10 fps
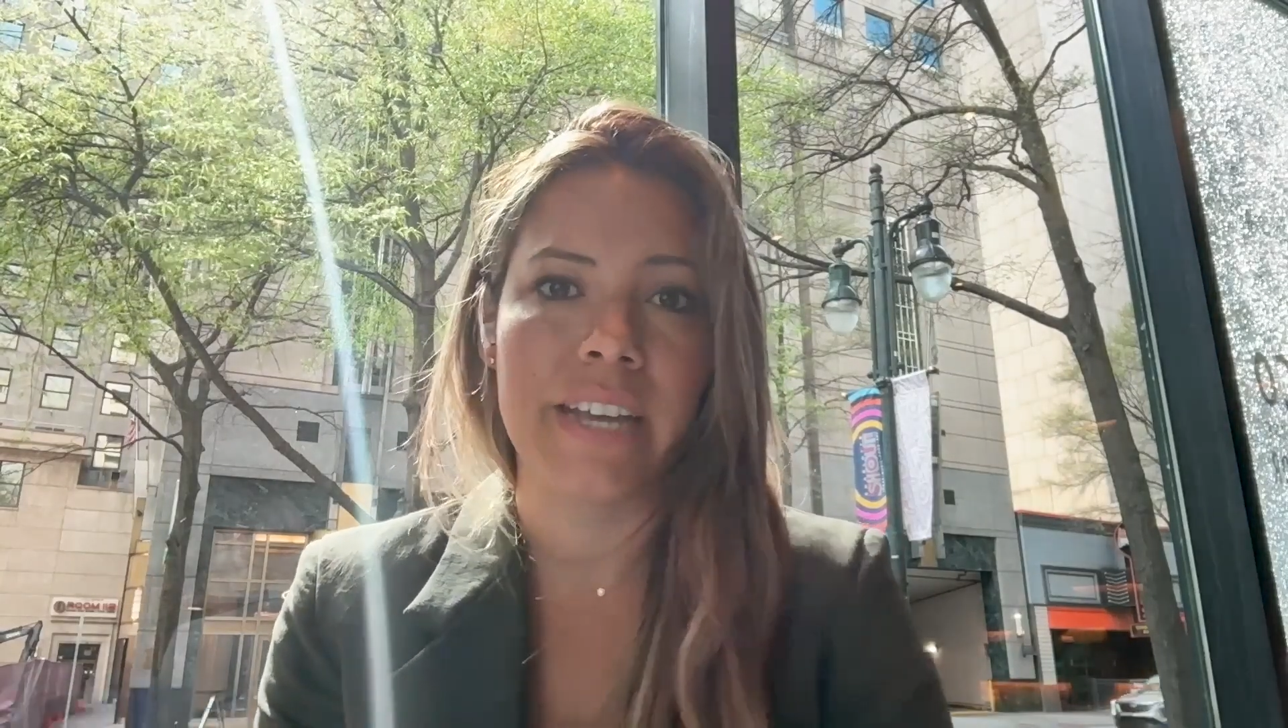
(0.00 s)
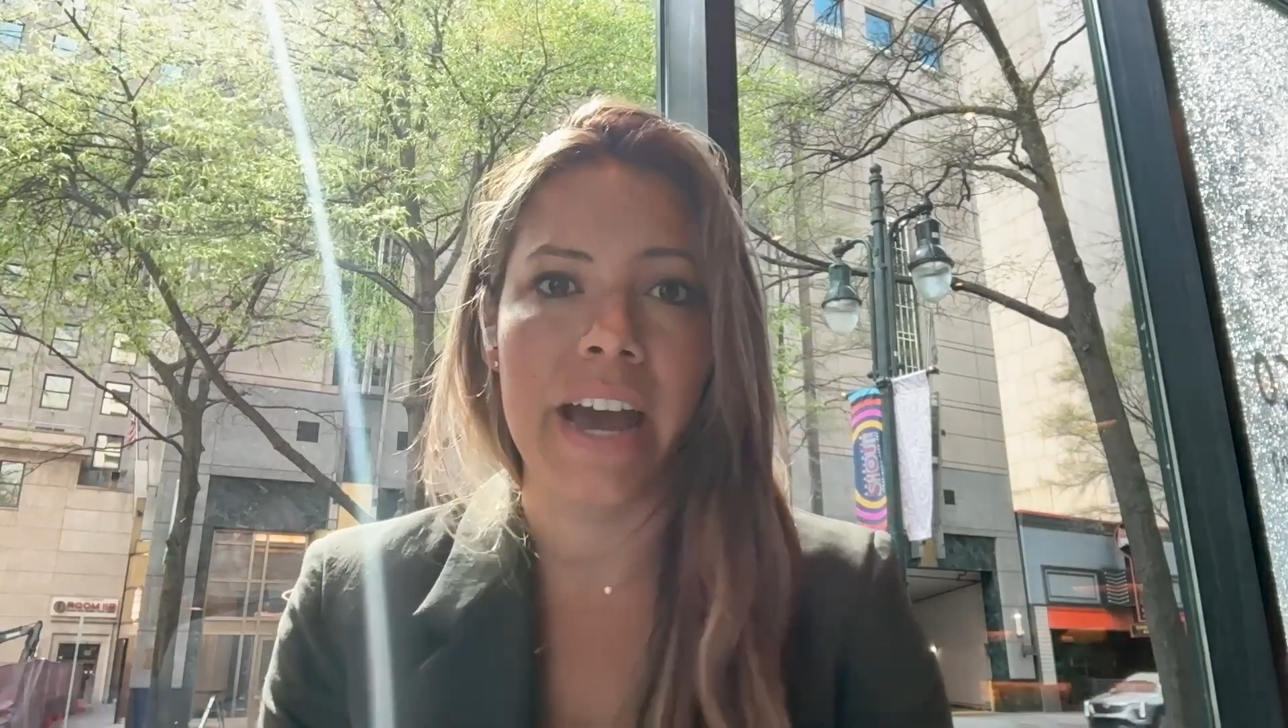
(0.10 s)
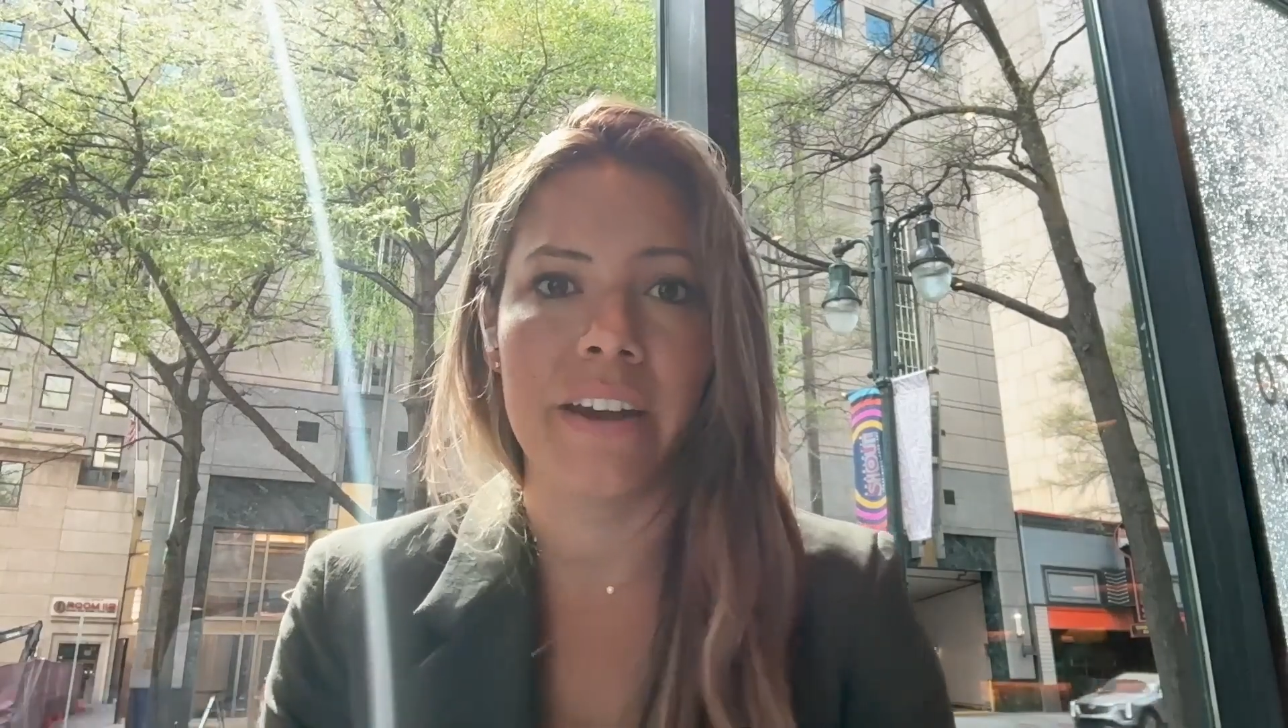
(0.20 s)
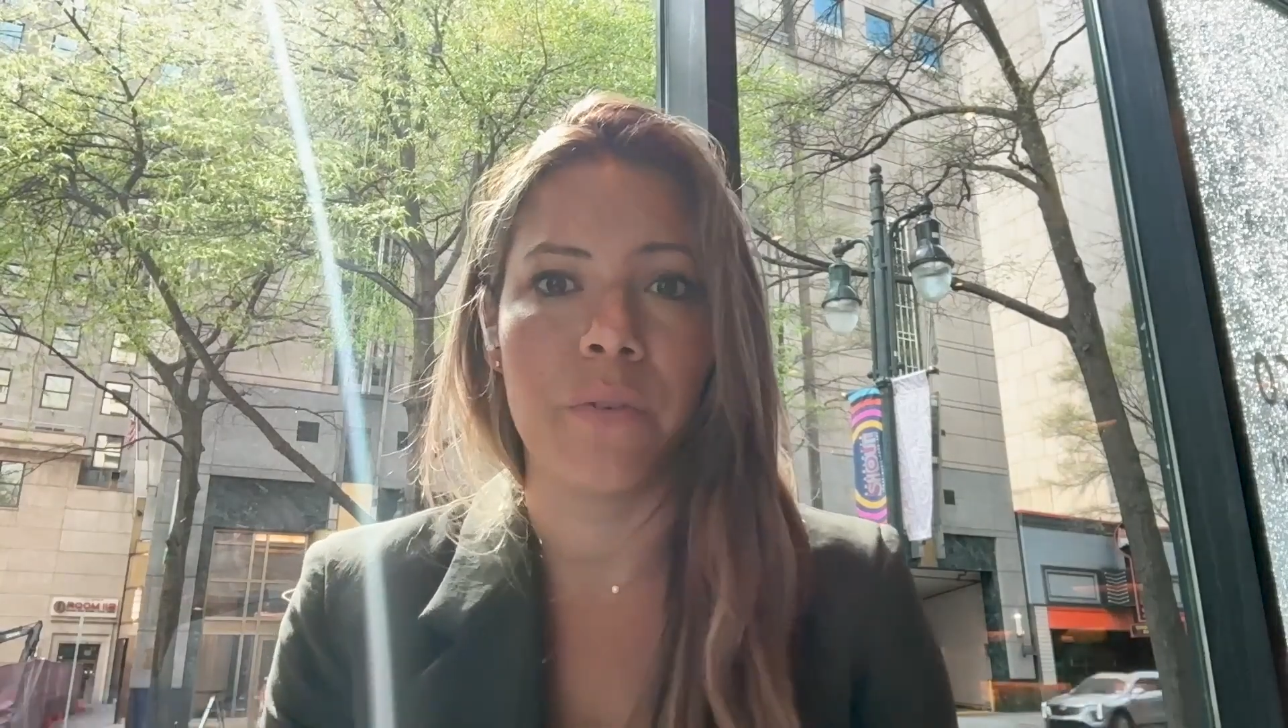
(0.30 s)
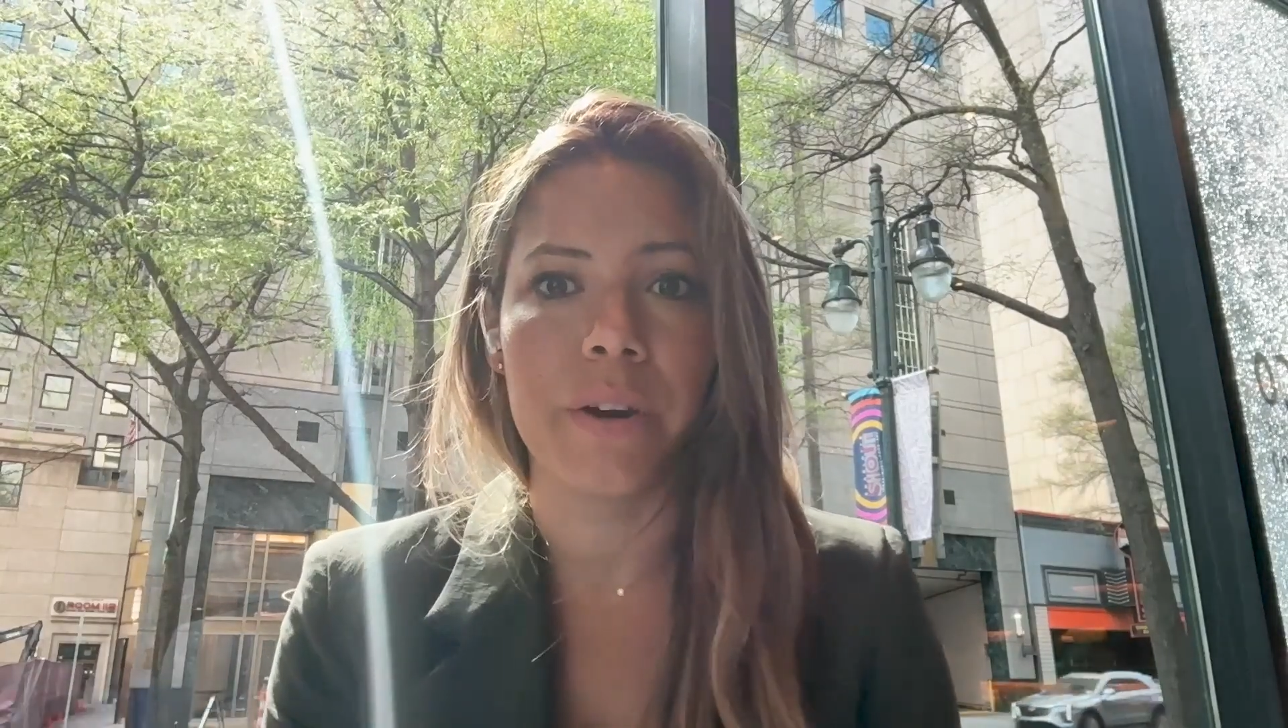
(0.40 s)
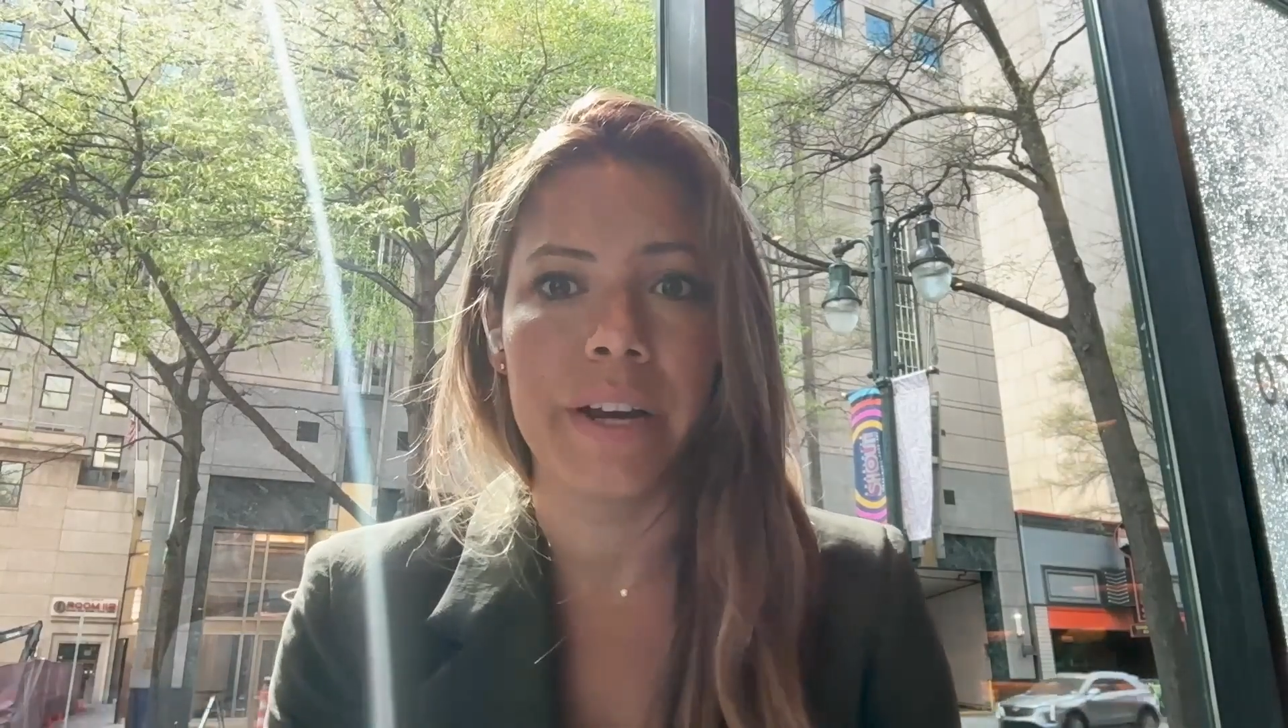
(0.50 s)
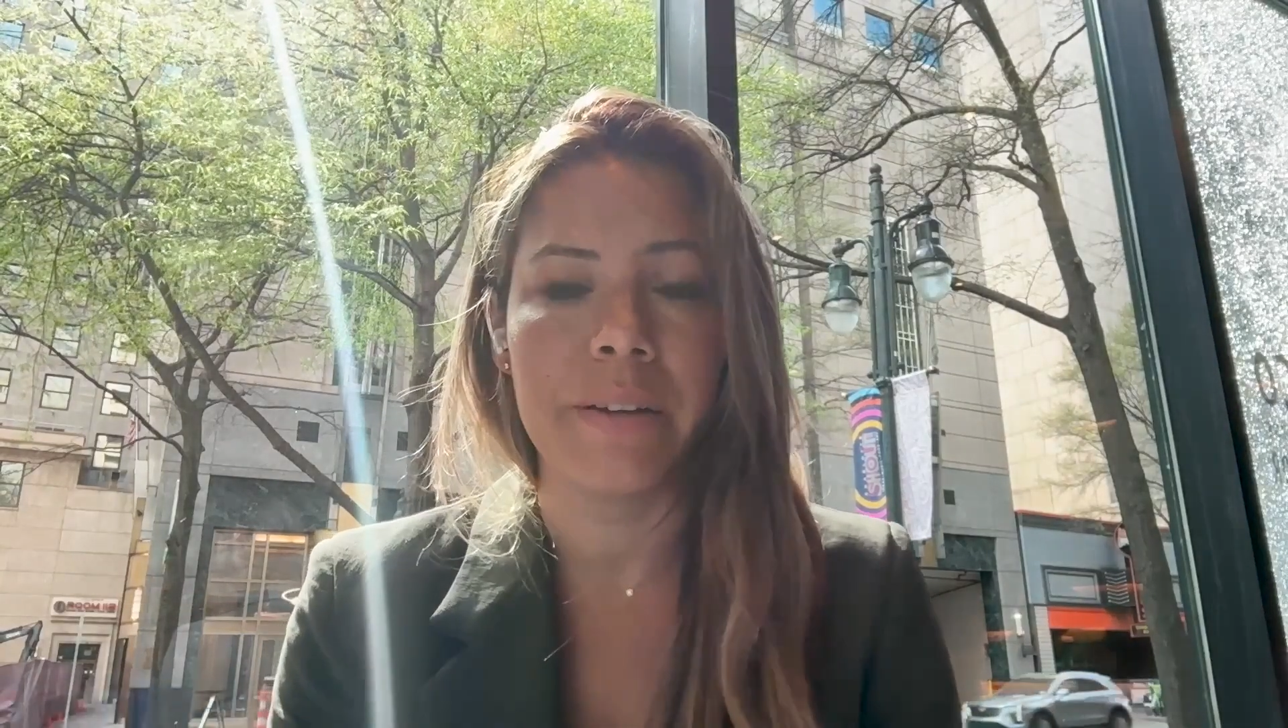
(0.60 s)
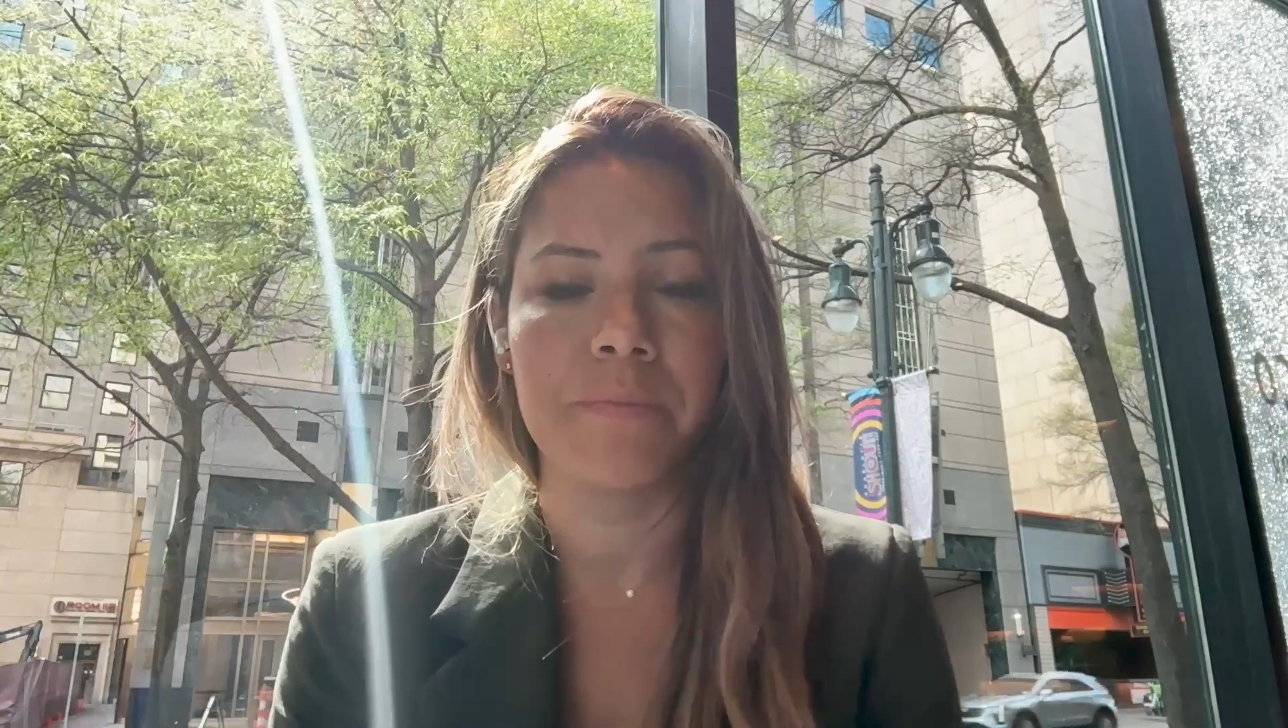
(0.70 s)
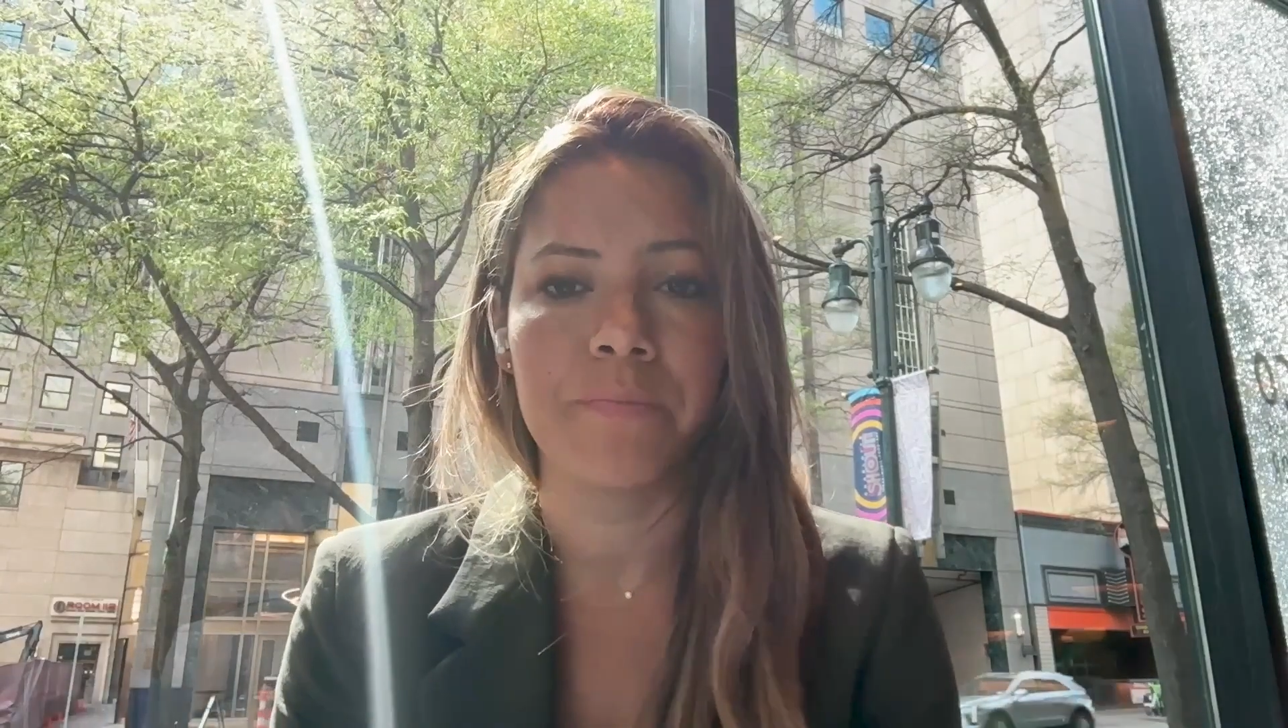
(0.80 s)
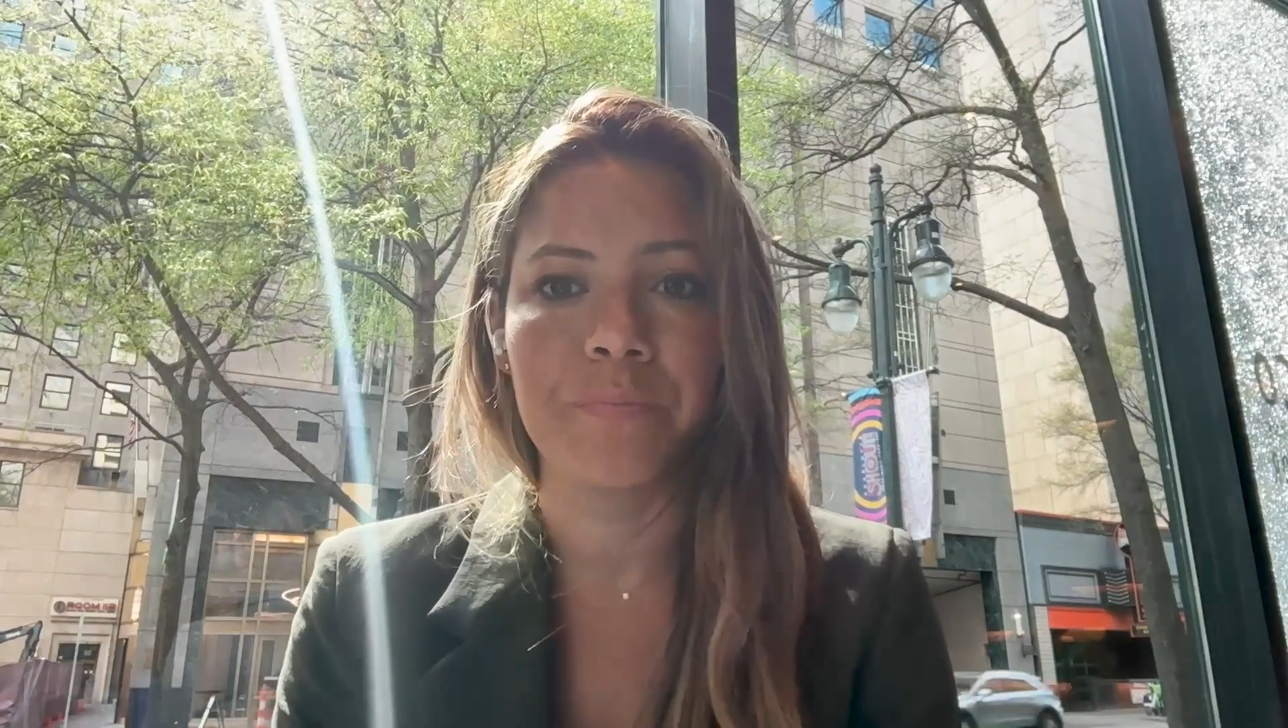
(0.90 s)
category.